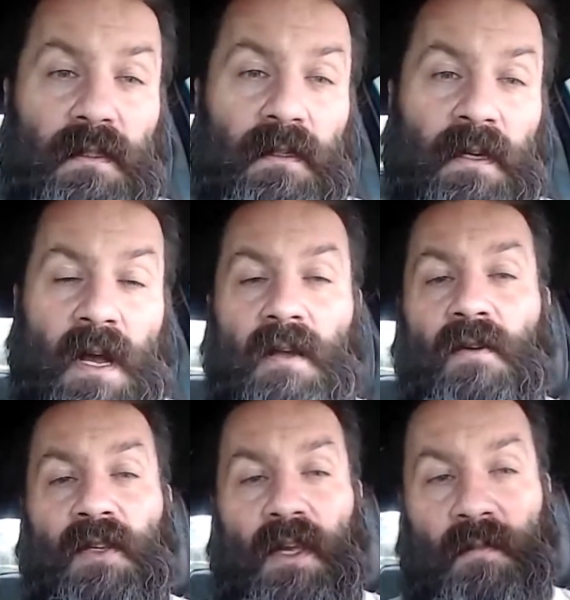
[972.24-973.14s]

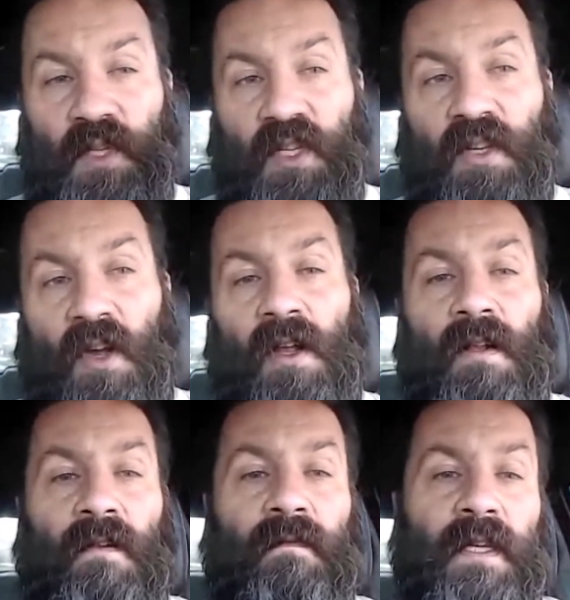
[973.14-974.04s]
Congress
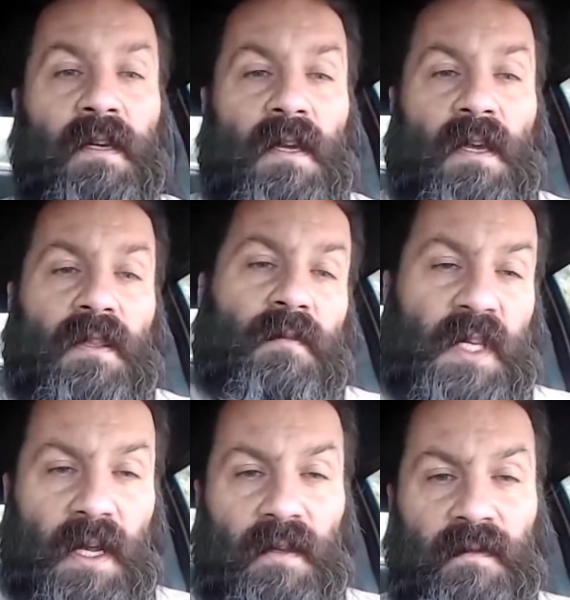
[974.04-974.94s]
absolved
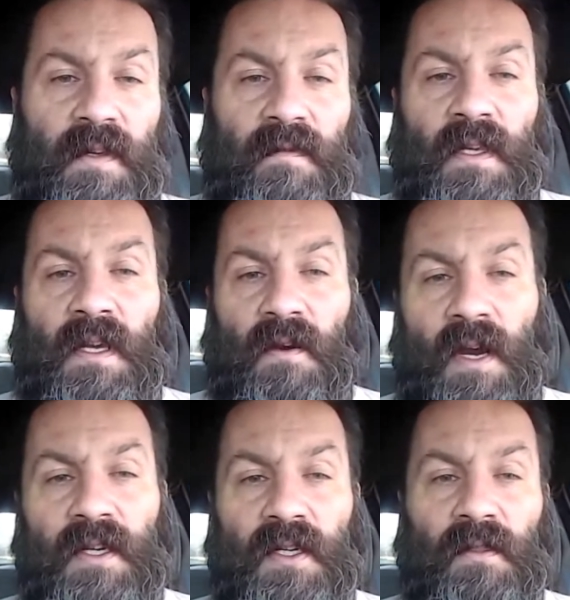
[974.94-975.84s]
themselves of the
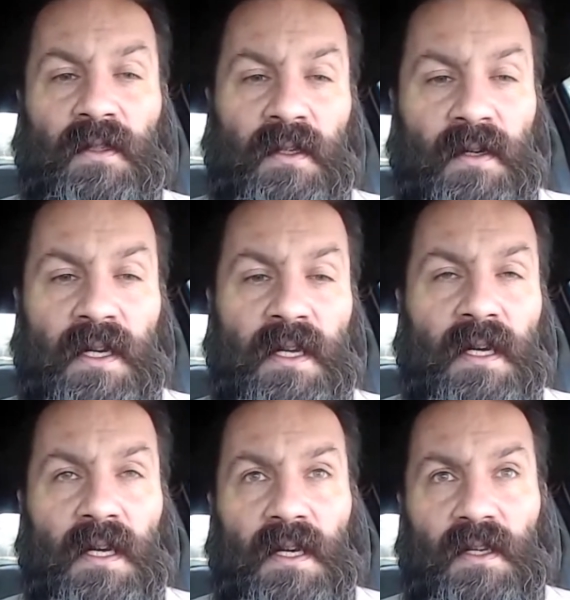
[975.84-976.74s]
congressional duty
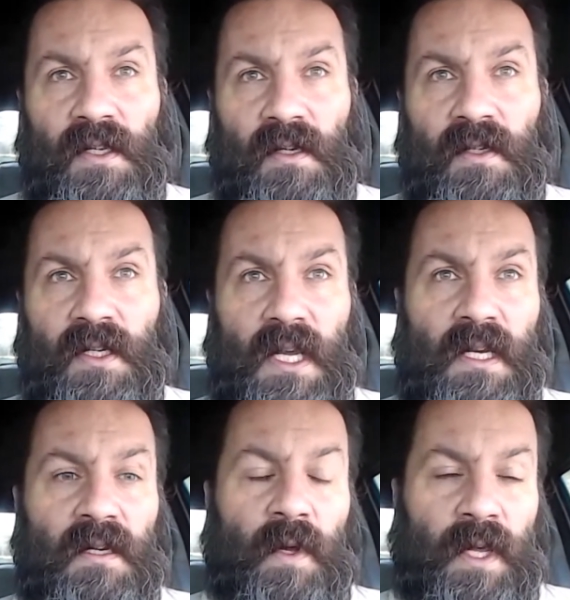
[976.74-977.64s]

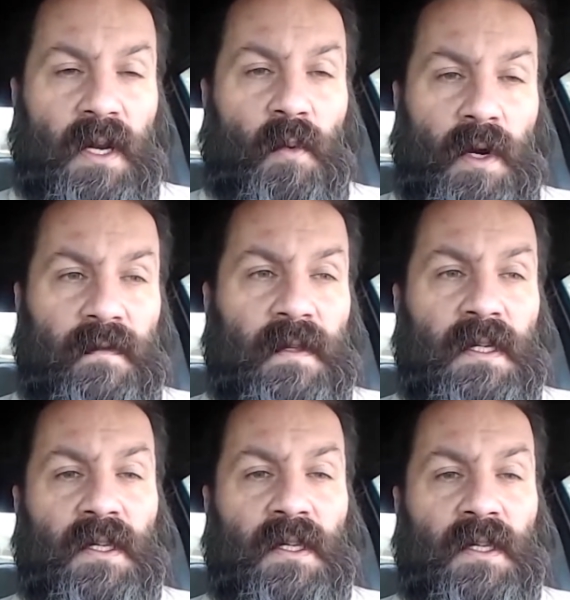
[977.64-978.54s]
associated with any one of
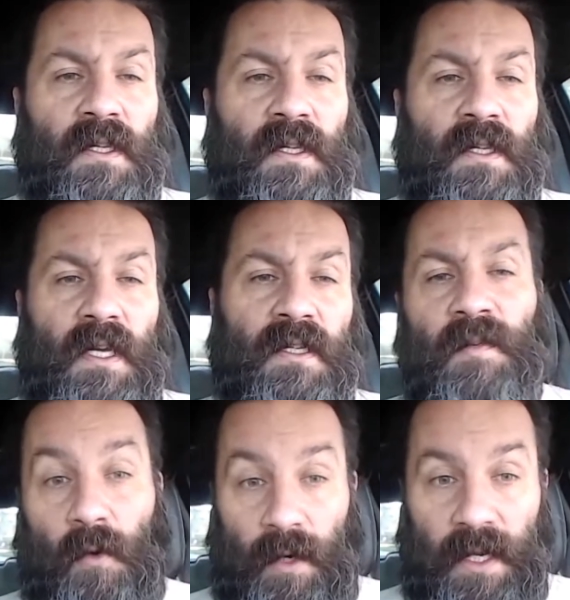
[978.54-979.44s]
these agencies
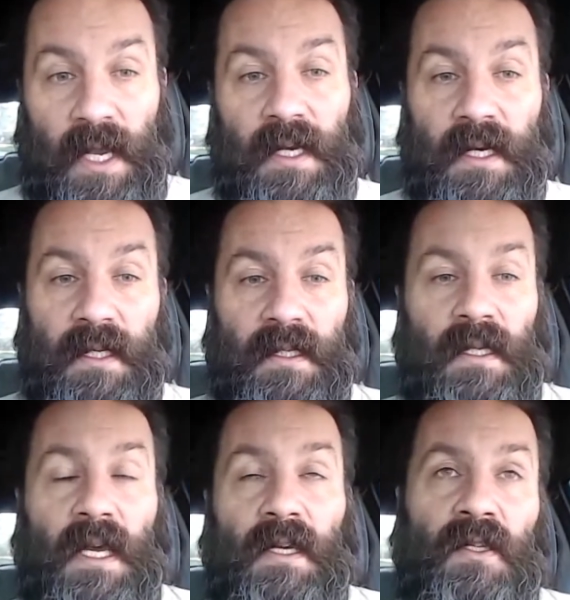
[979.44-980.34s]
by creating the
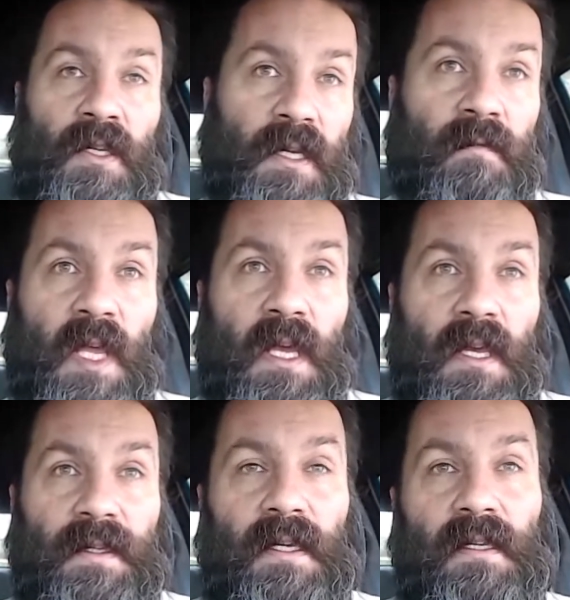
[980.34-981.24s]
agency,
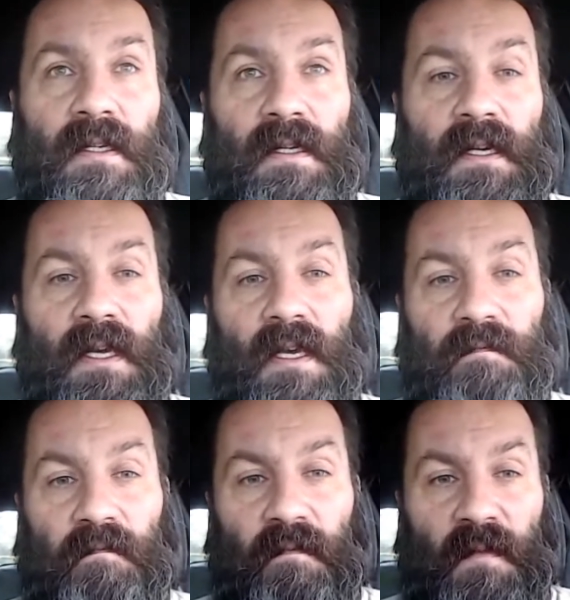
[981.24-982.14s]
saying, yeah,
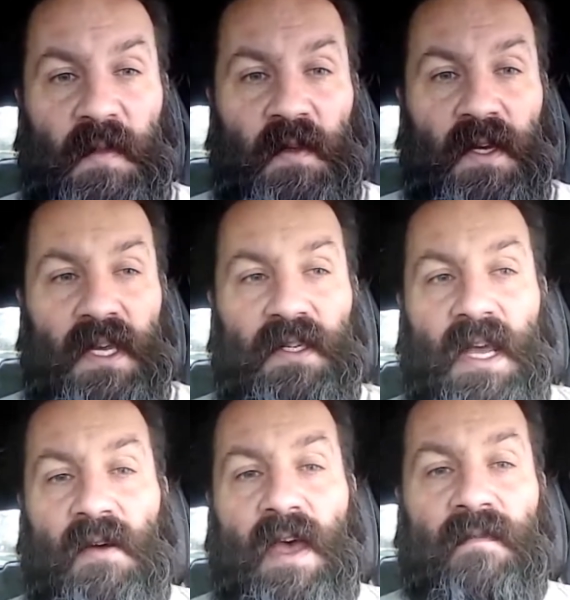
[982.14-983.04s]
you guys
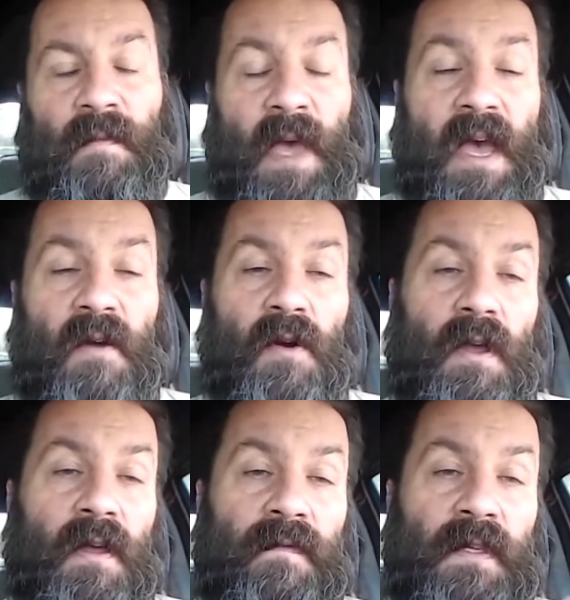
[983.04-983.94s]
now have the power
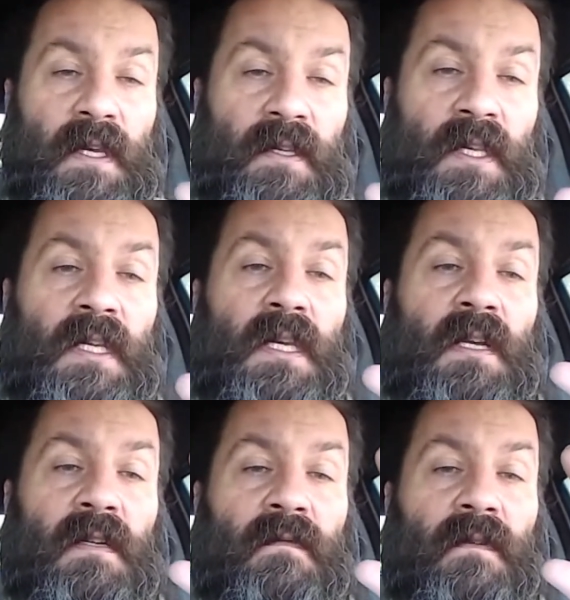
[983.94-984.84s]
of the
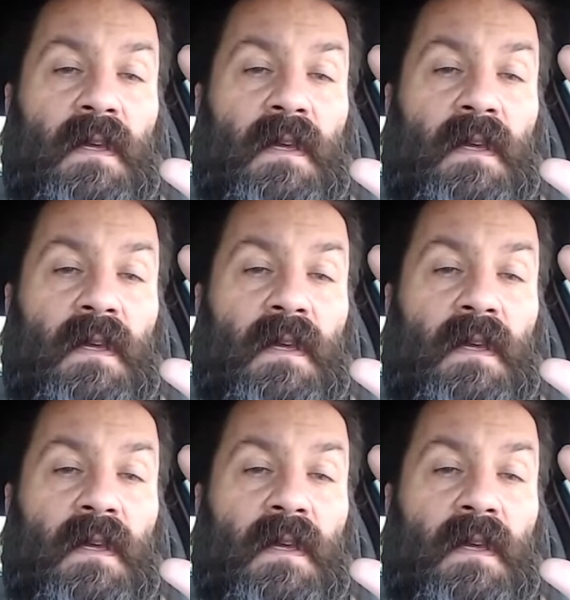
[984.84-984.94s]
executive